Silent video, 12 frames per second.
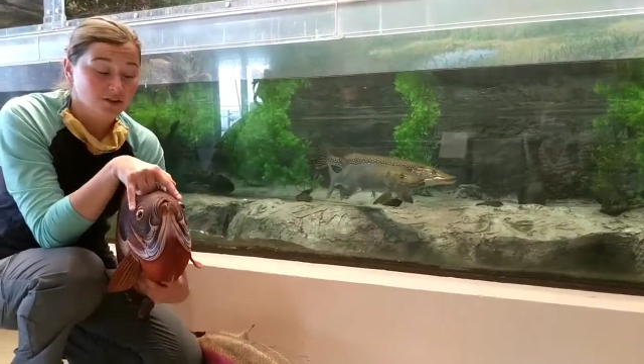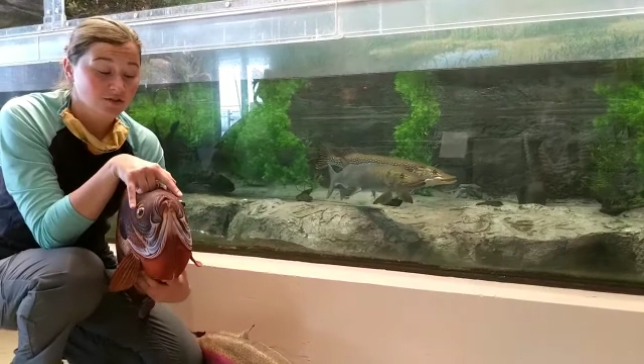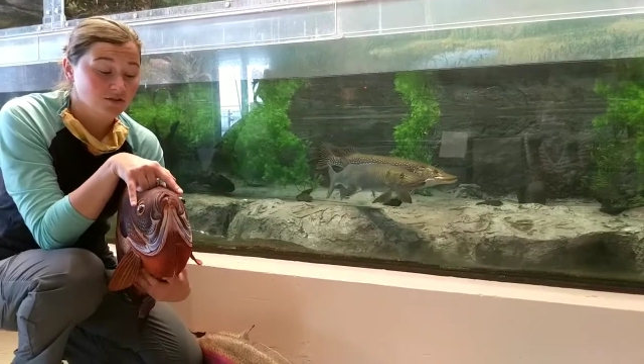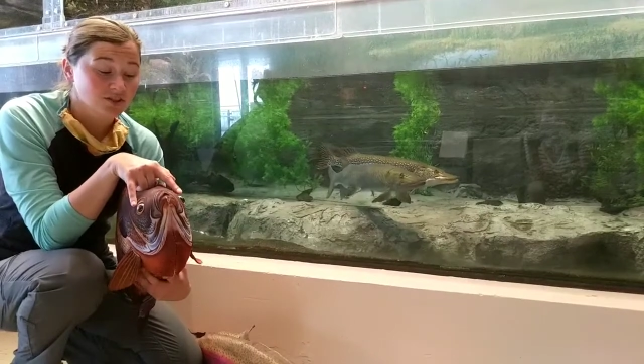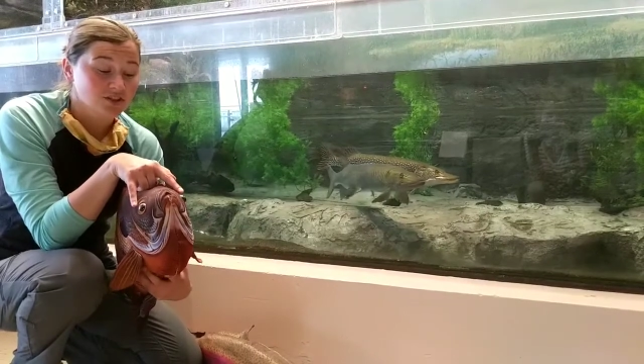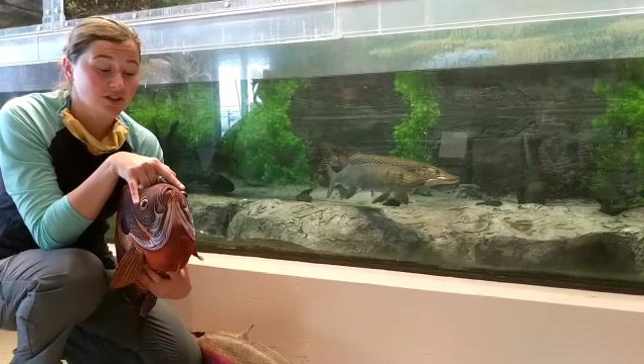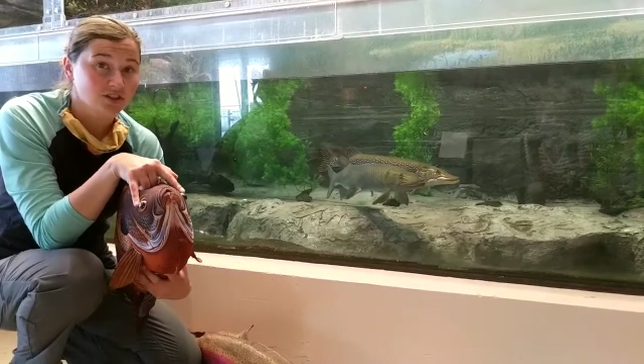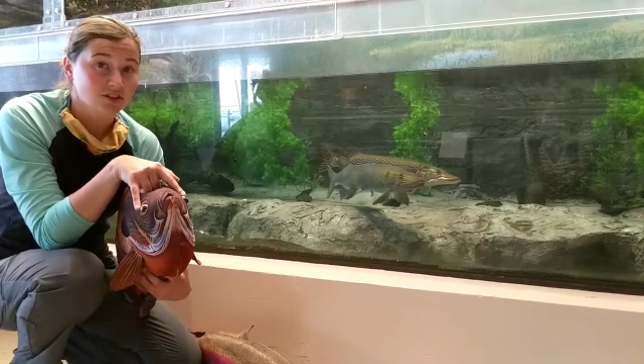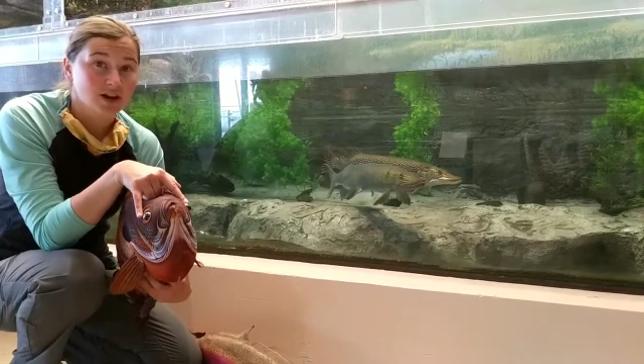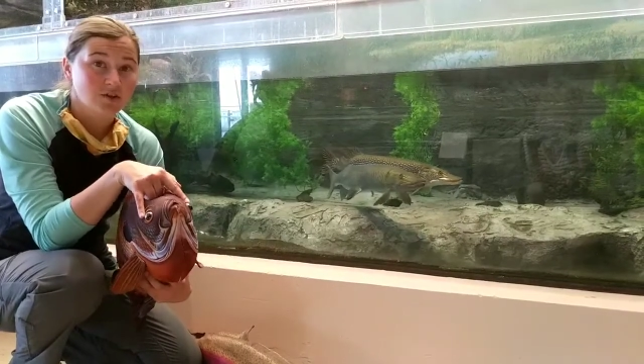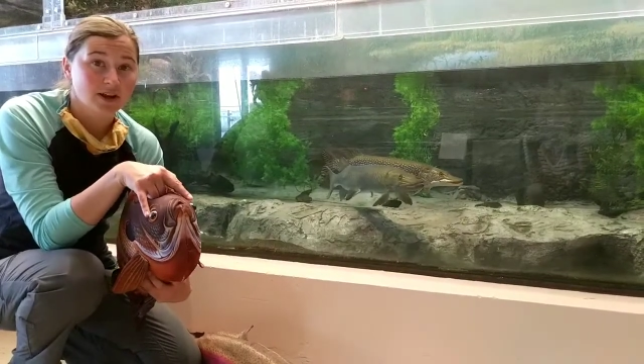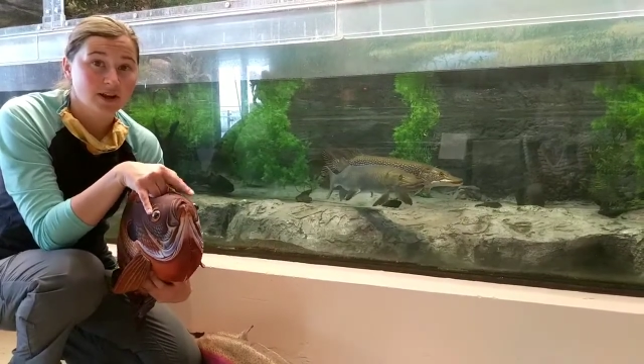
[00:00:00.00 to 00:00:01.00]
which is a
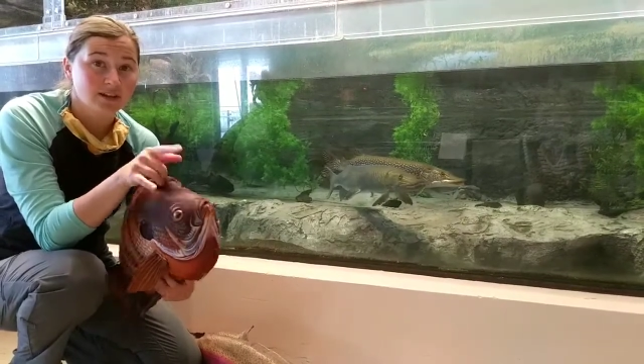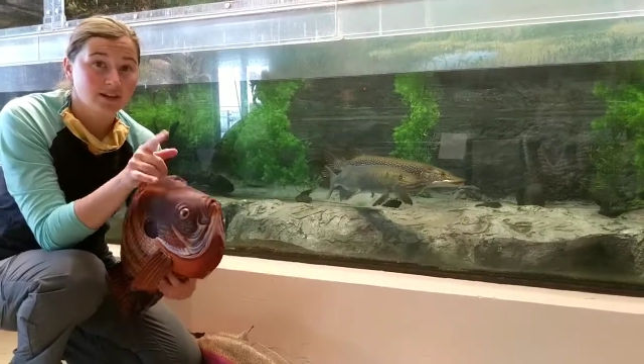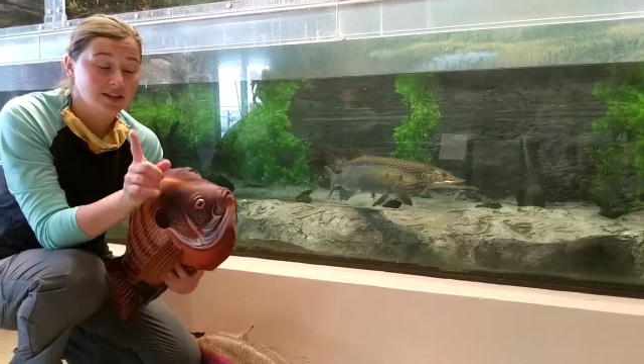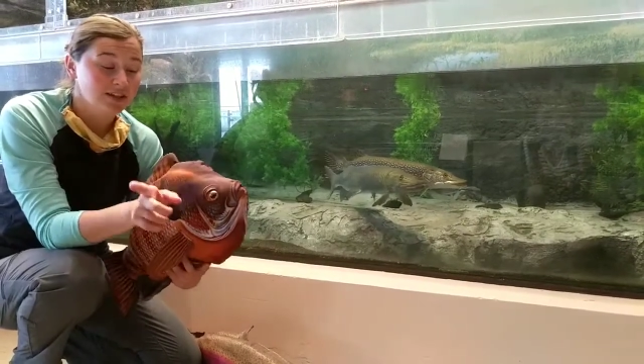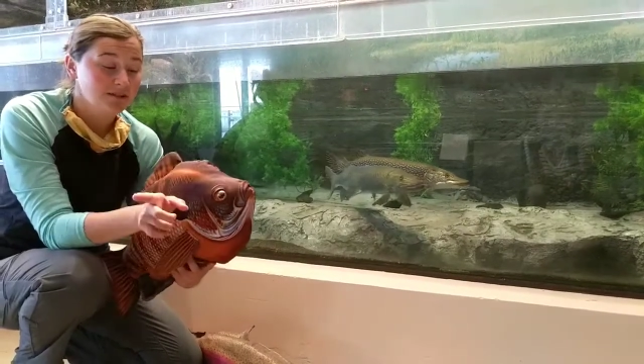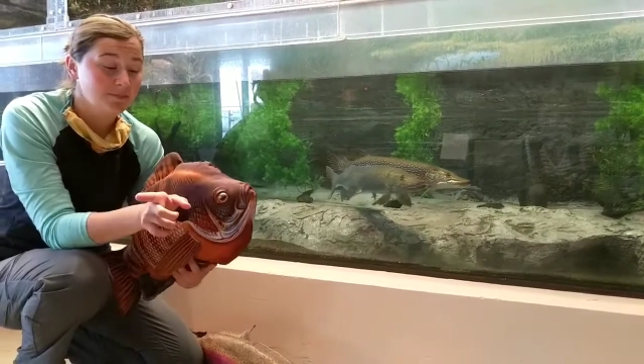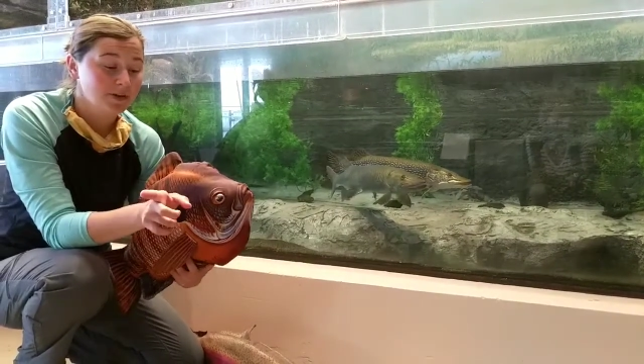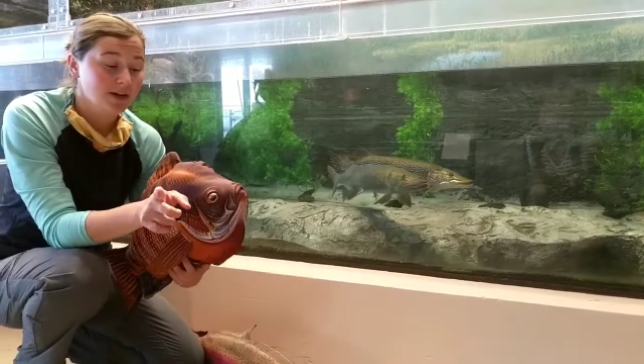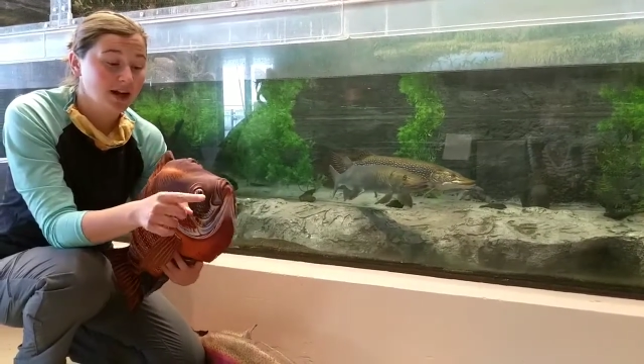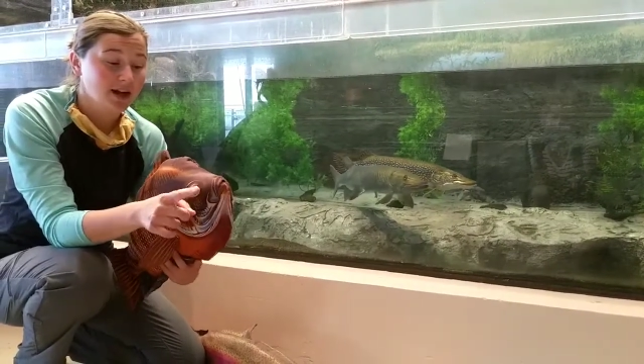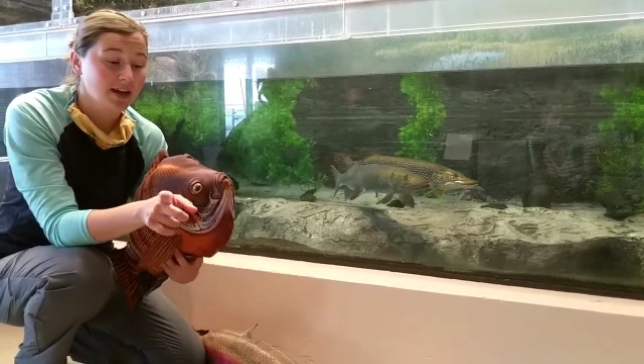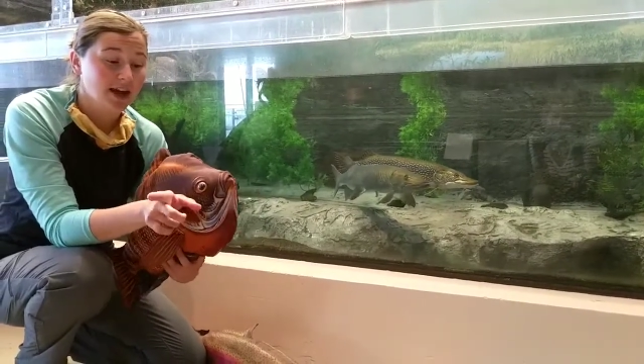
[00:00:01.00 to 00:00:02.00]
great way to keep an eye